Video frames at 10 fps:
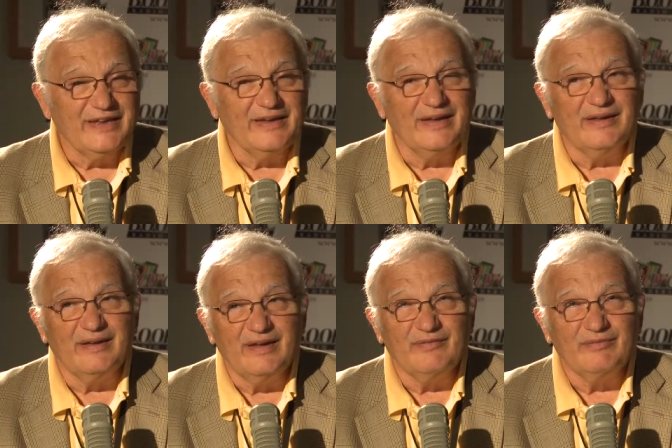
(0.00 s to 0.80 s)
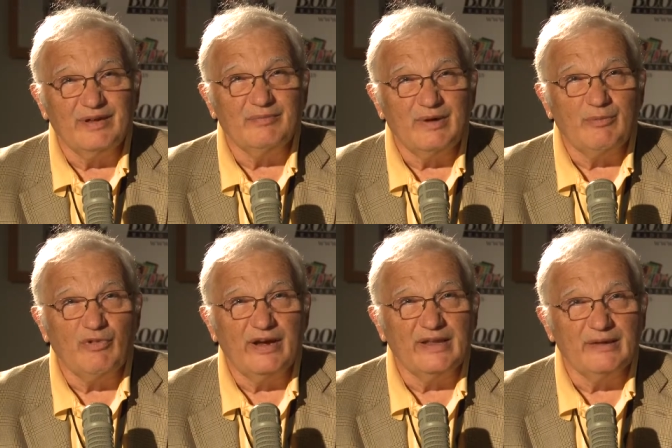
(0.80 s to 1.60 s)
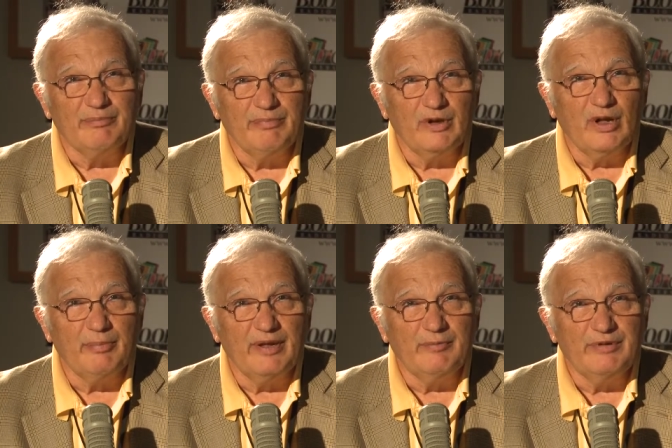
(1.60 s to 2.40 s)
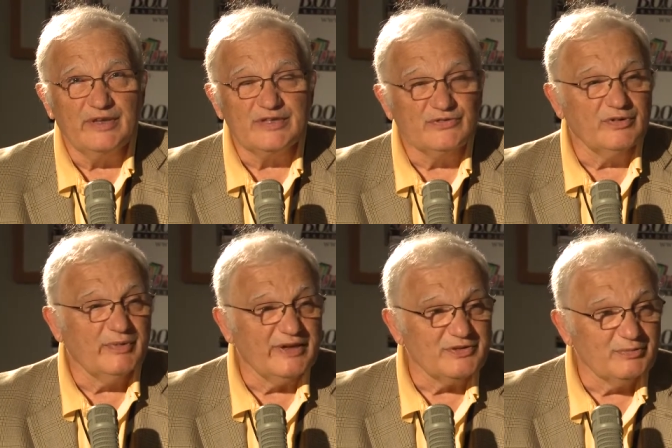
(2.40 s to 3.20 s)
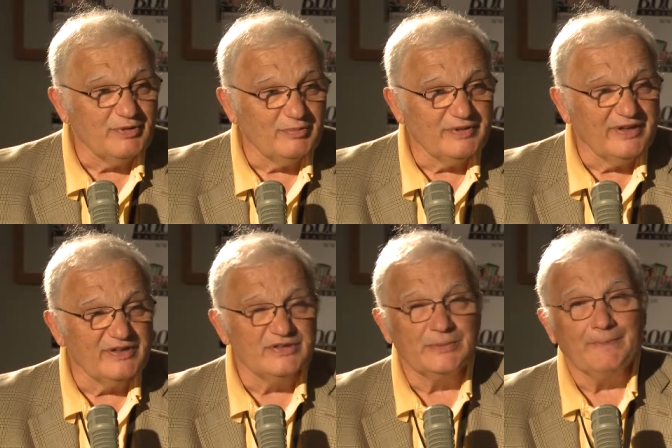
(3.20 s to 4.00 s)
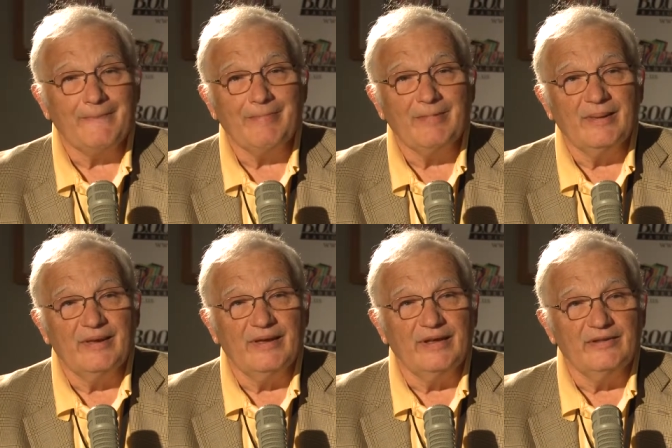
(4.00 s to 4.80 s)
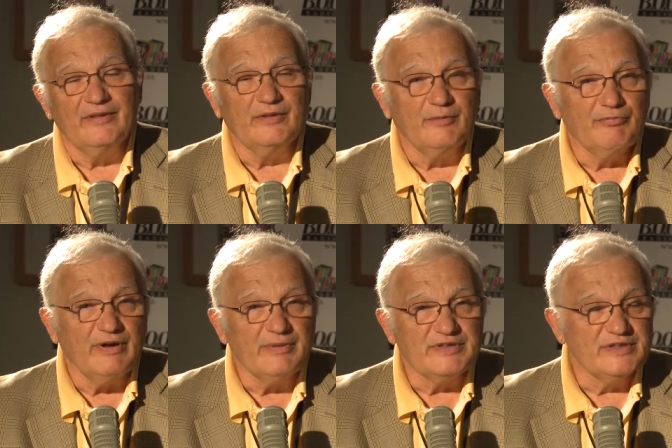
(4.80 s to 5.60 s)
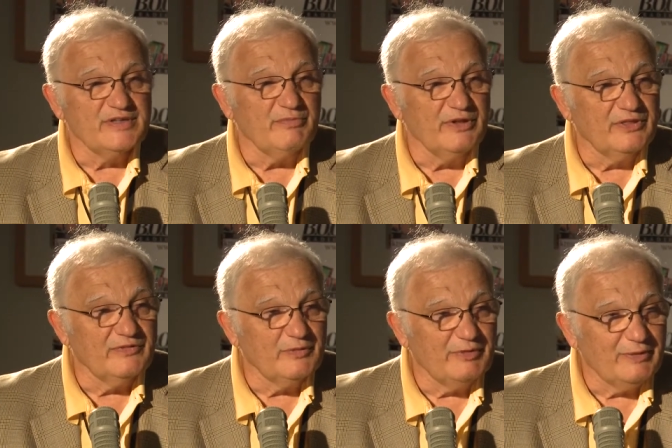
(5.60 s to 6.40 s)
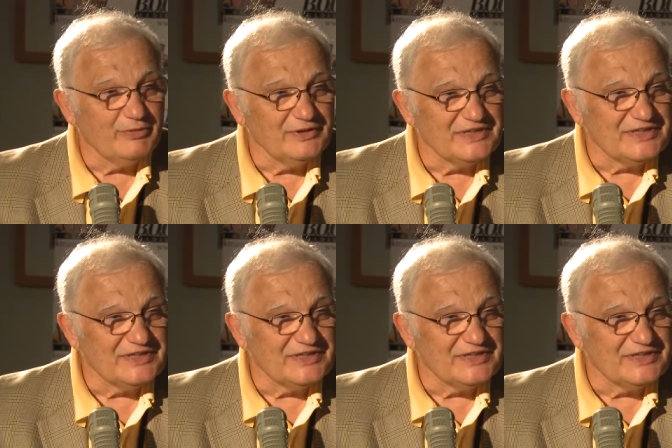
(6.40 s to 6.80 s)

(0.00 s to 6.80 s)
I, I, am writing a, an op-ed piece for a major publication and the, the premise is the myth of the paperless